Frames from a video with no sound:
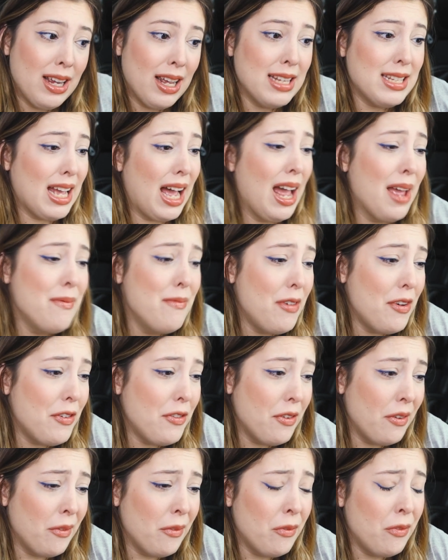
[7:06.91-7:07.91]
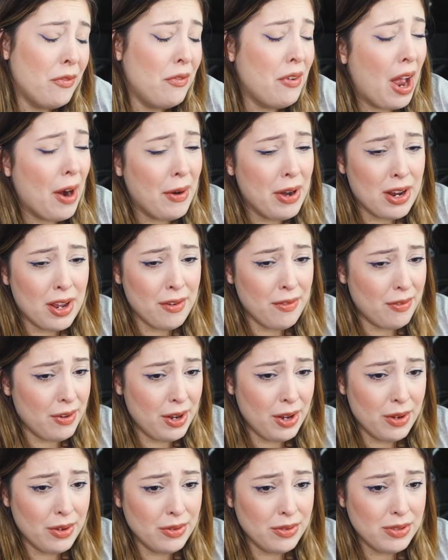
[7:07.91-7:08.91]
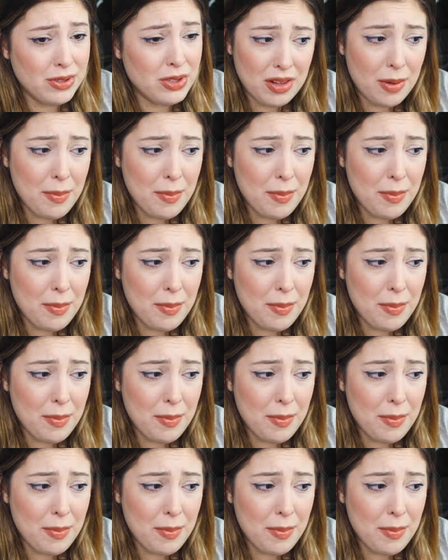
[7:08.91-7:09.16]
because I'm very confused.